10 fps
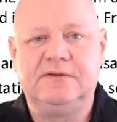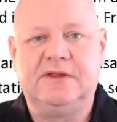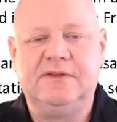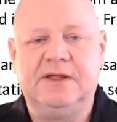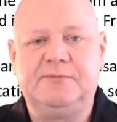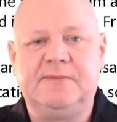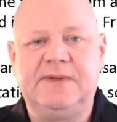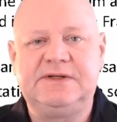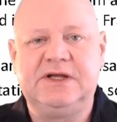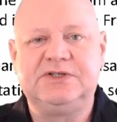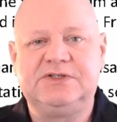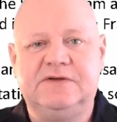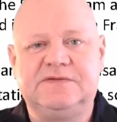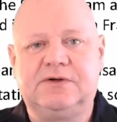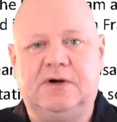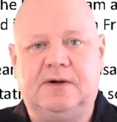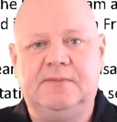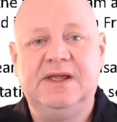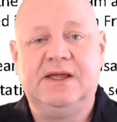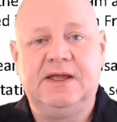that the implementation of Scrum
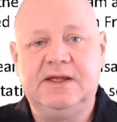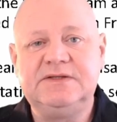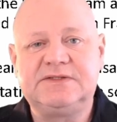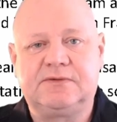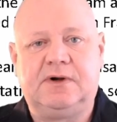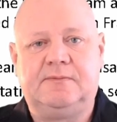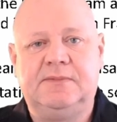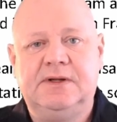is Scrum